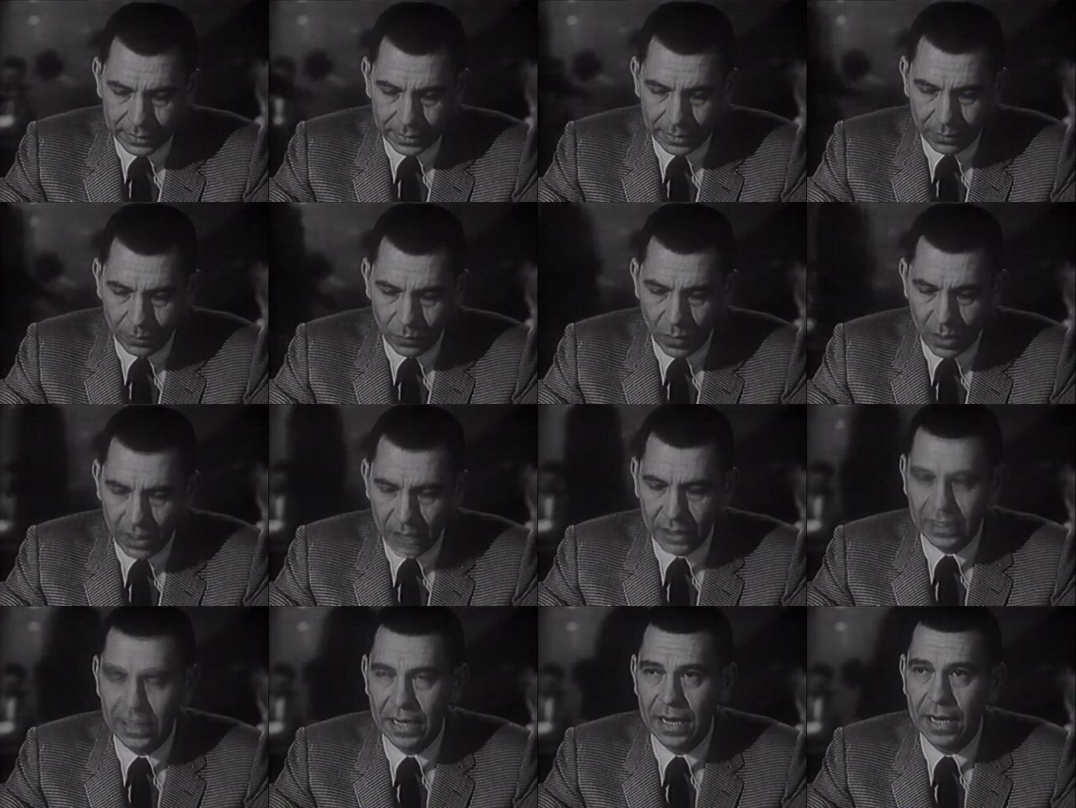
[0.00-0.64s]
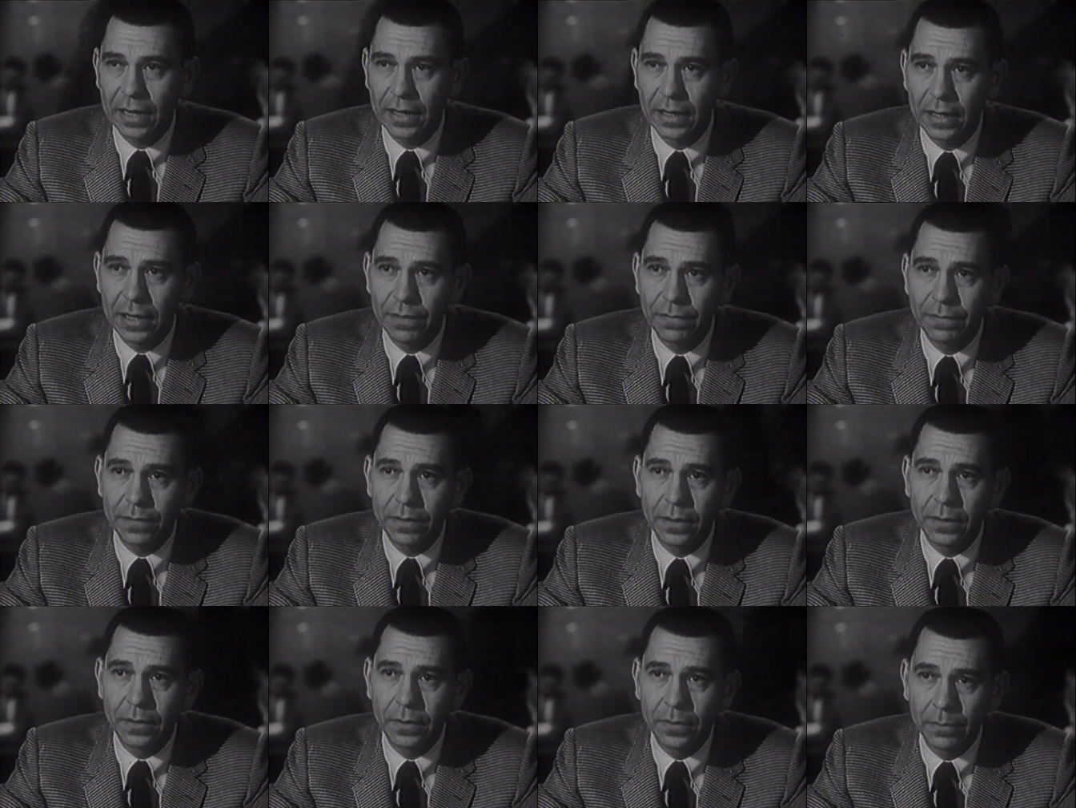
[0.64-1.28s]
He walked out and left
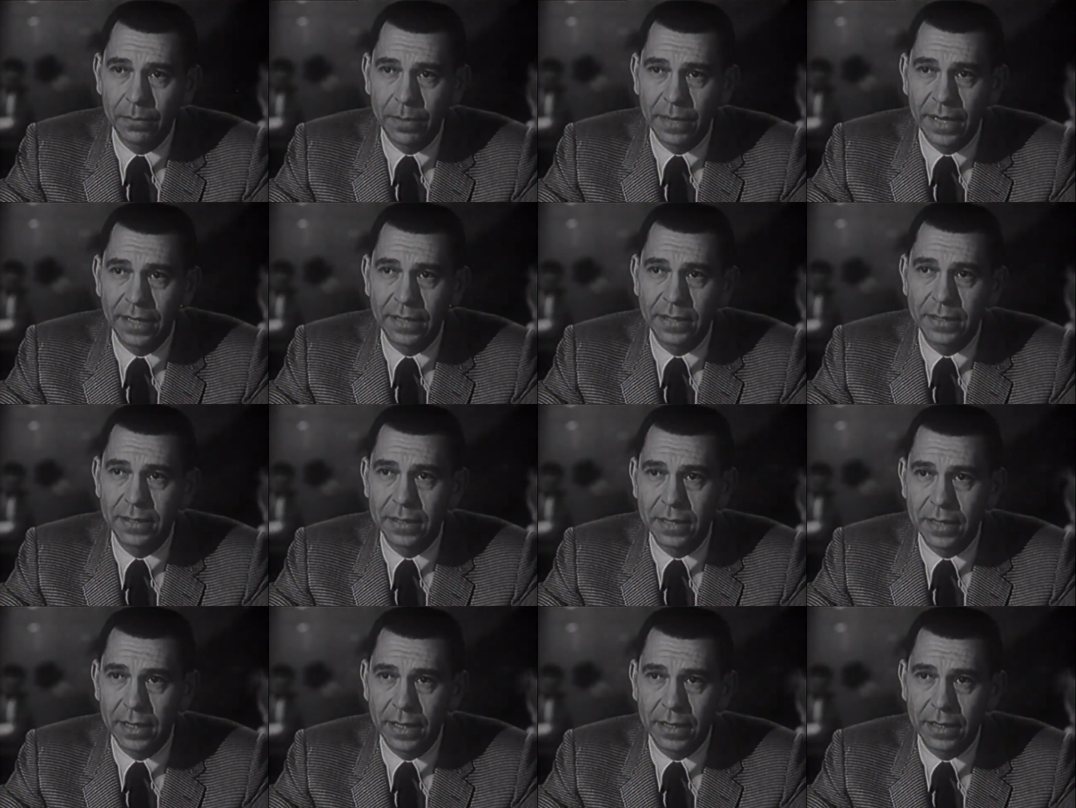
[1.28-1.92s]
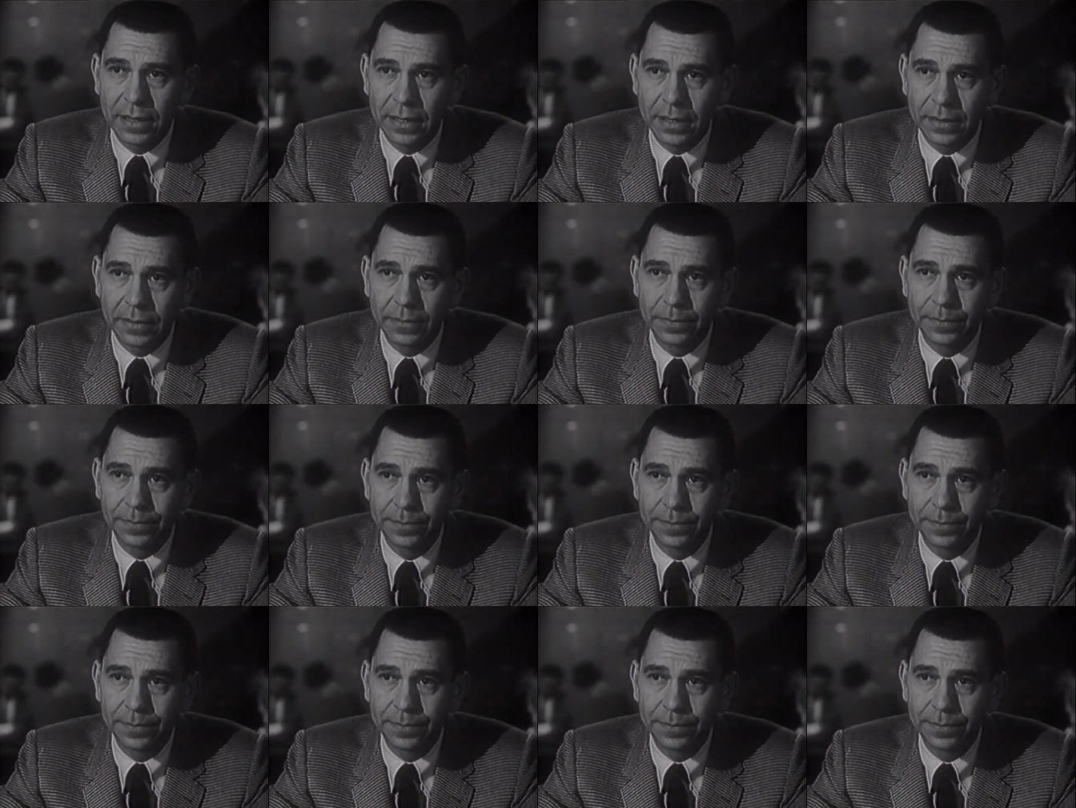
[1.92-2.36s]
the old man sitting there.